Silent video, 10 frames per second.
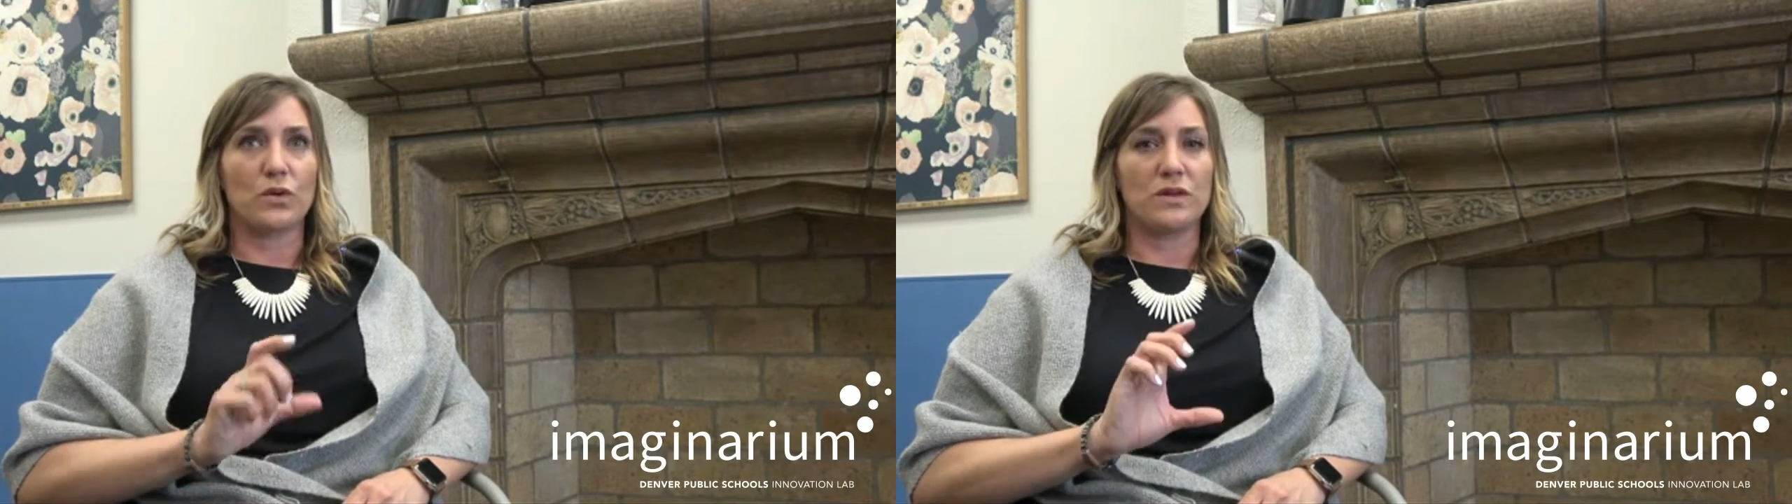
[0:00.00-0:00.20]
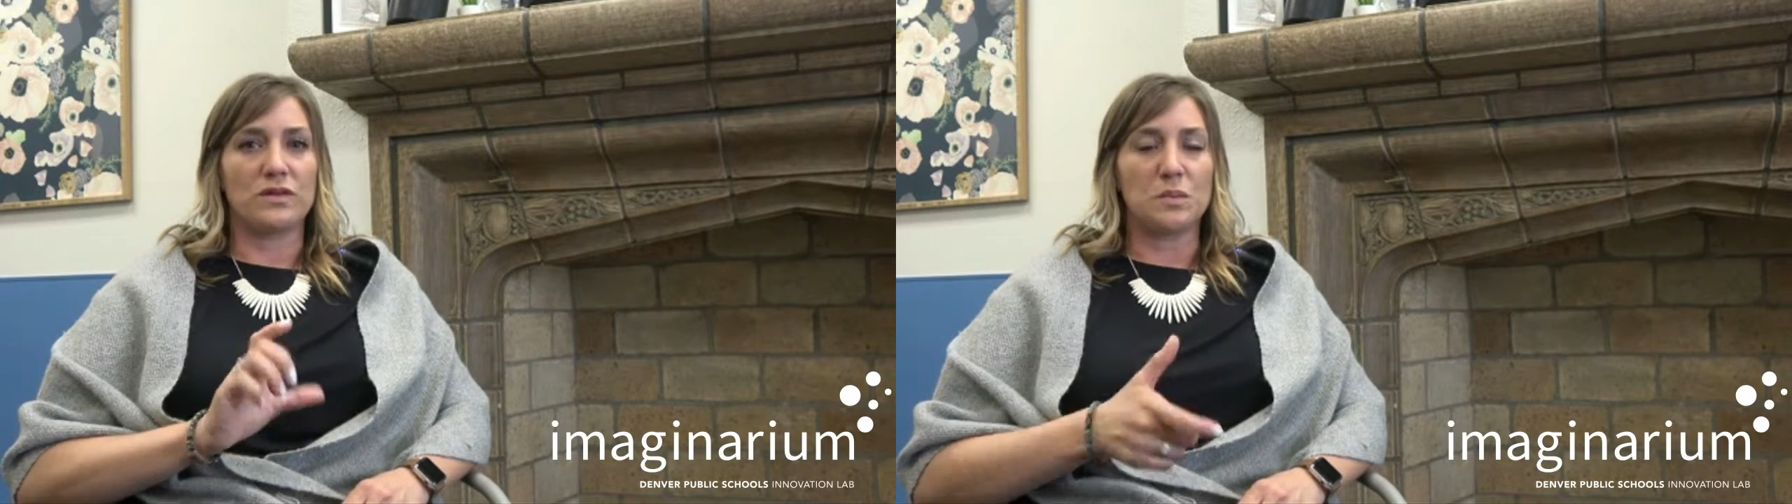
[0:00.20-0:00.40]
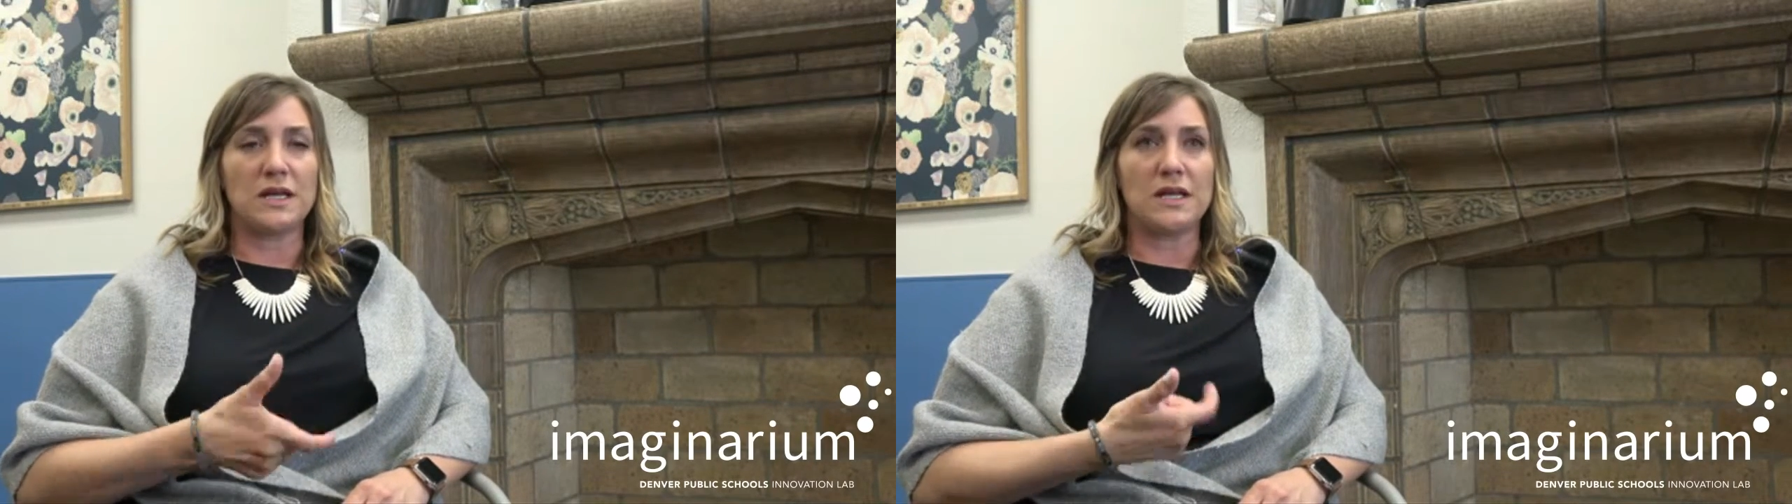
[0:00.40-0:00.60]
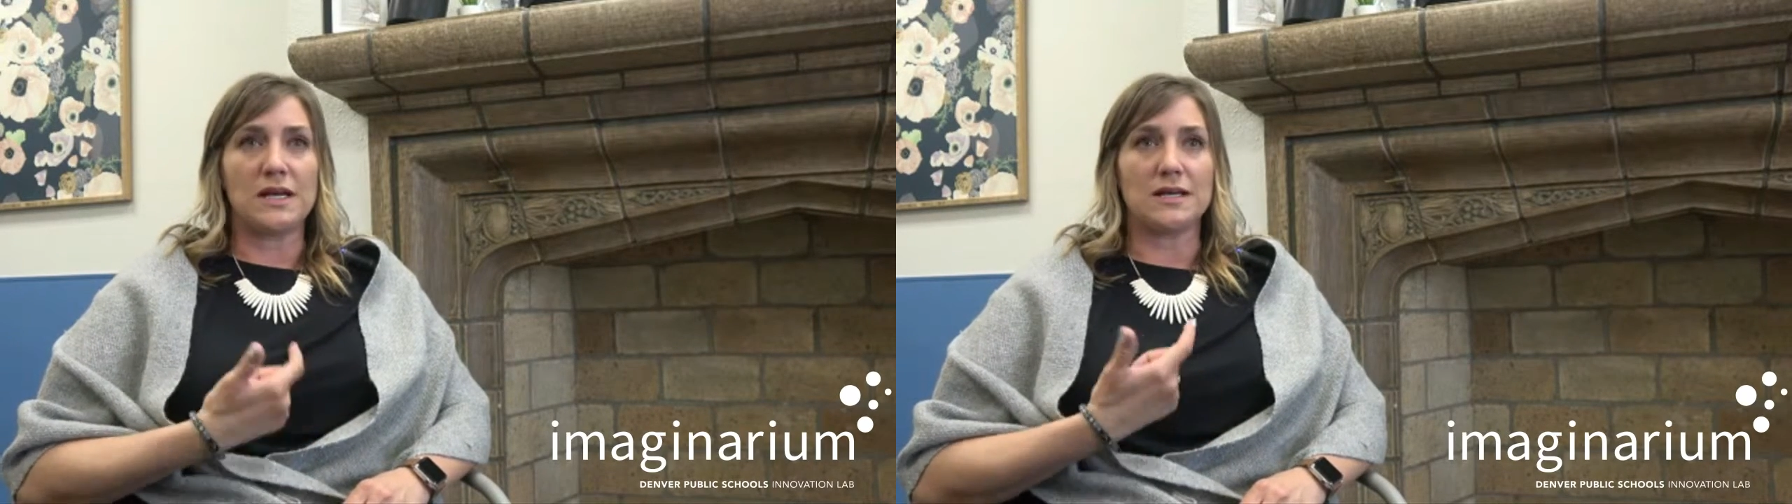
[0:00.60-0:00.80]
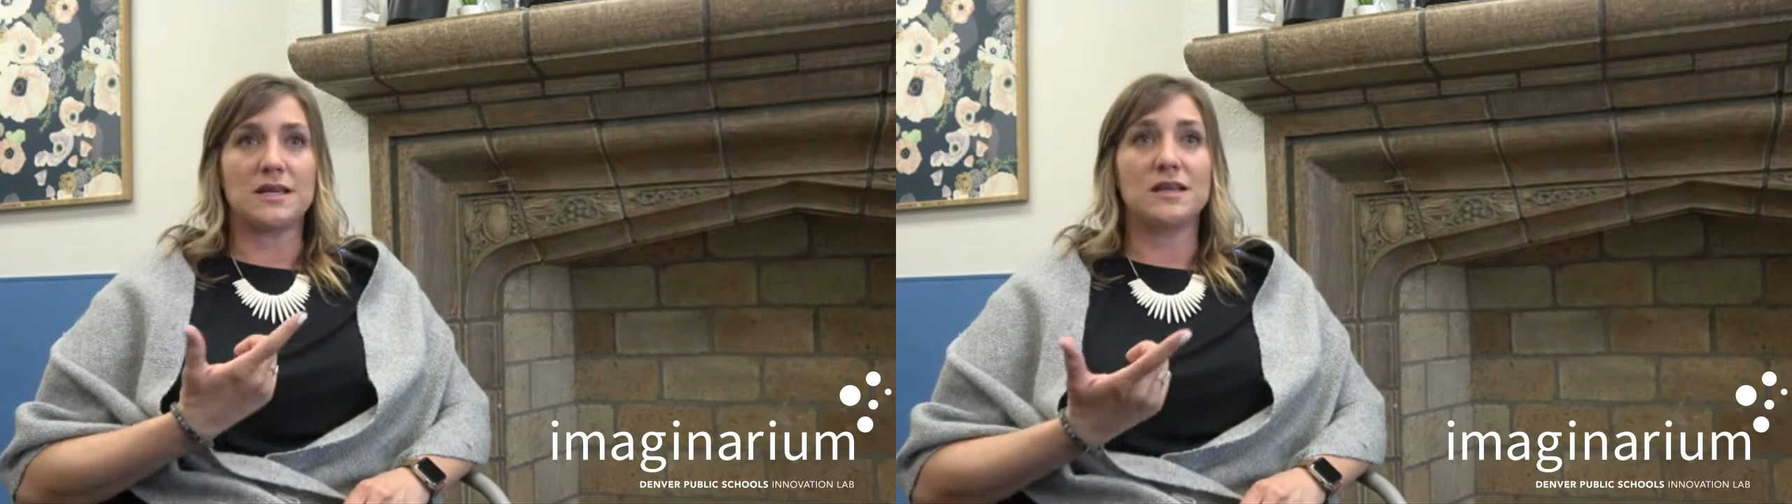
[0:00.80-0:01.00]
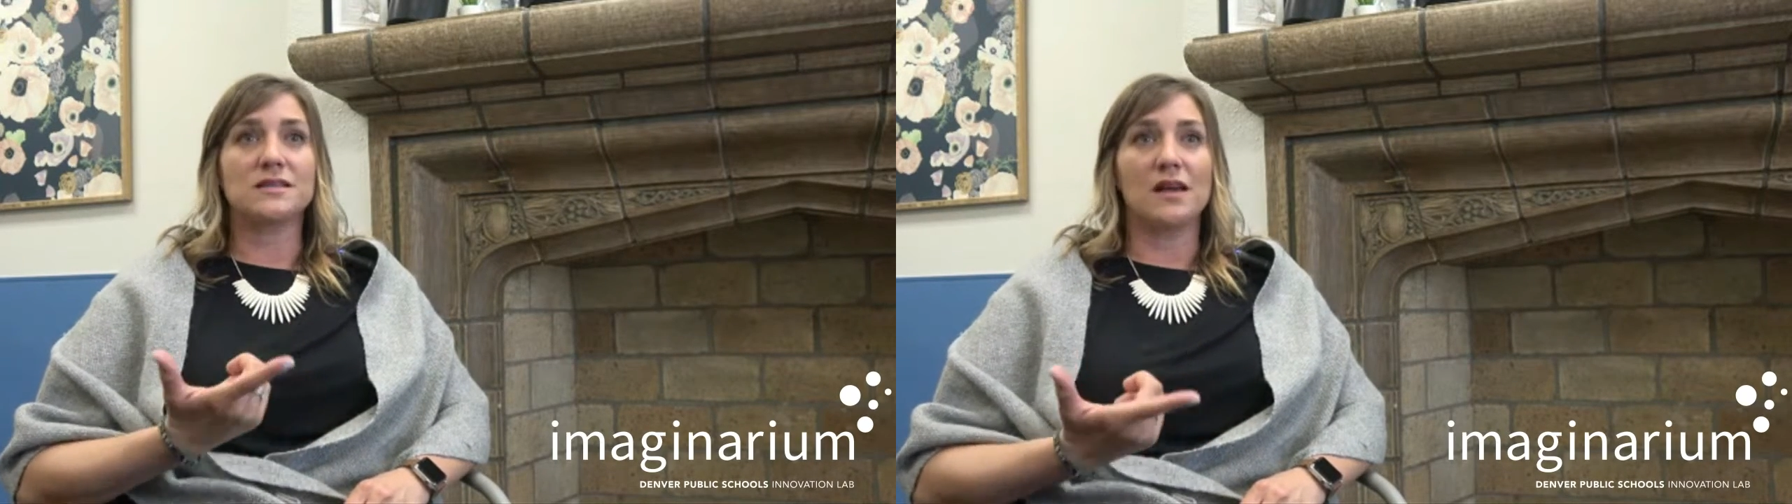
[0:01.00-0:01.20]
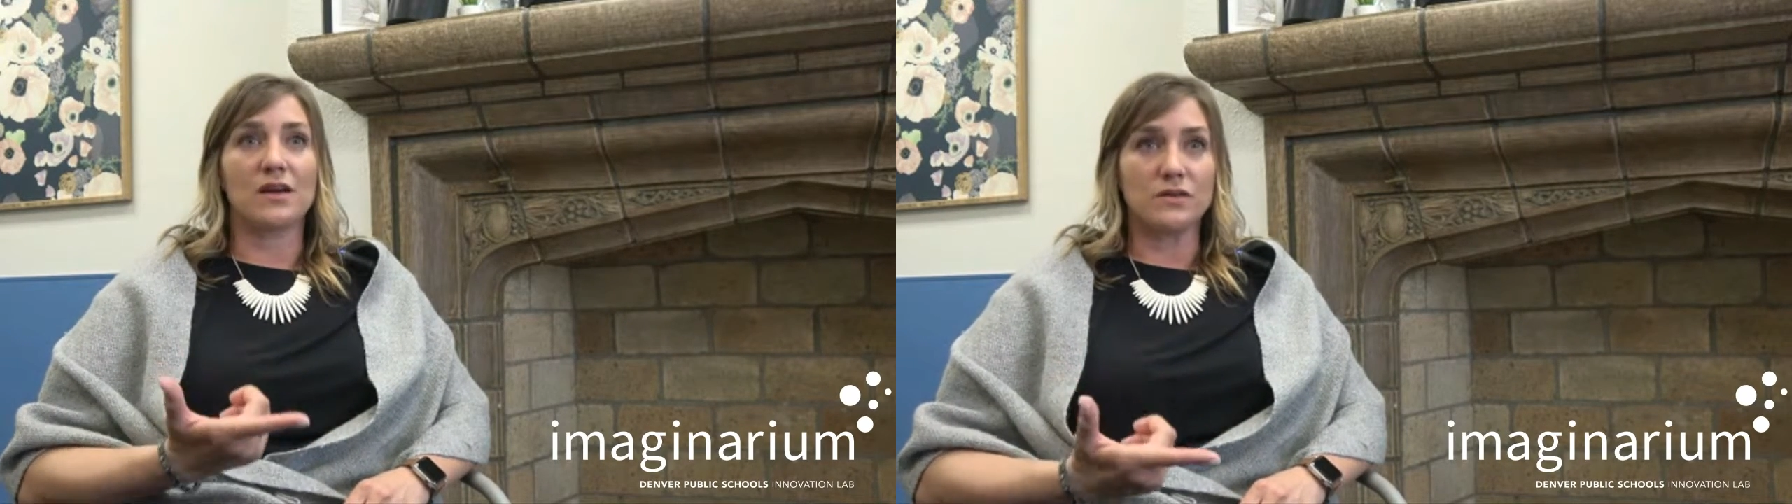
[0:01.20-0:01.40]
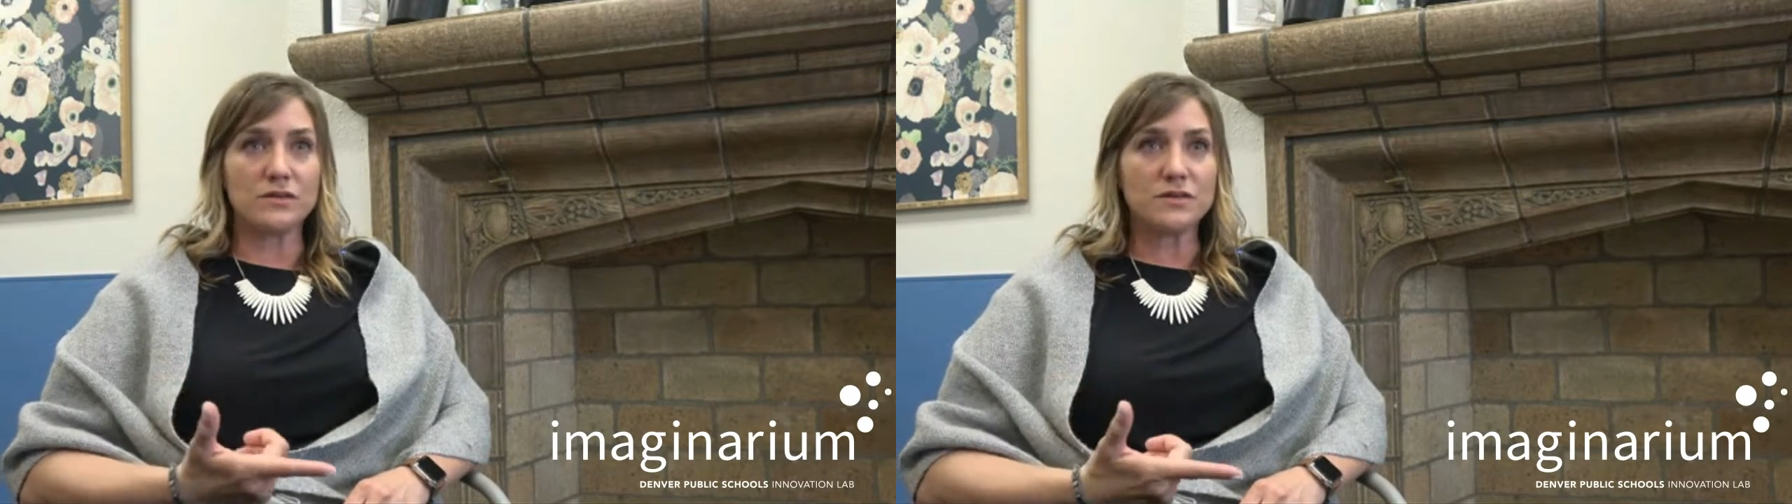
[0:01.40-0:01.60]
with the PDSA
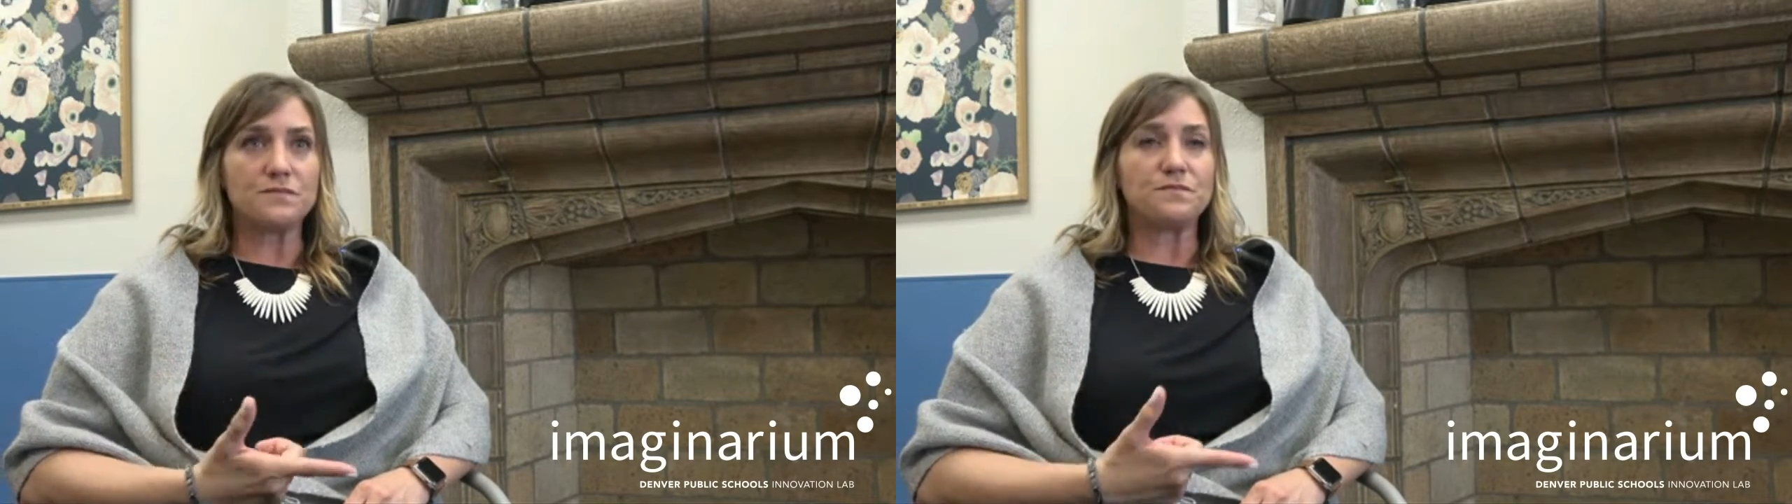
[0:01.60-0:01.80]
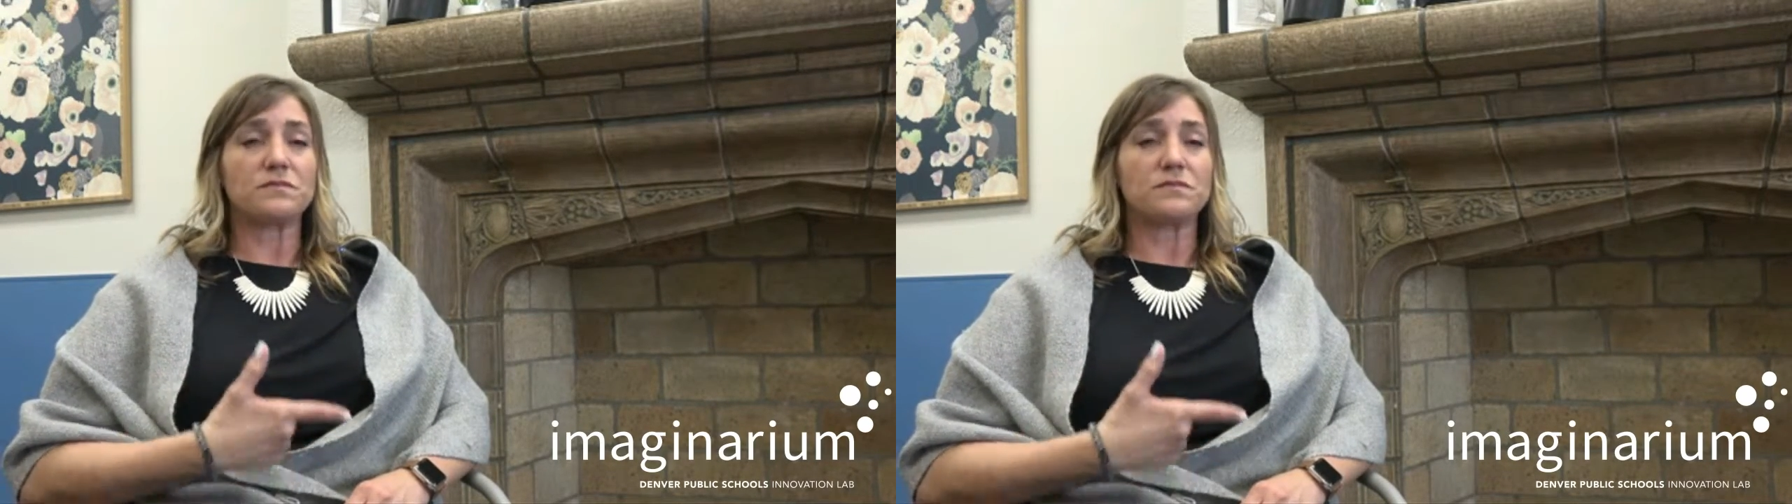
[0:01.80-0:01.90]
cycles,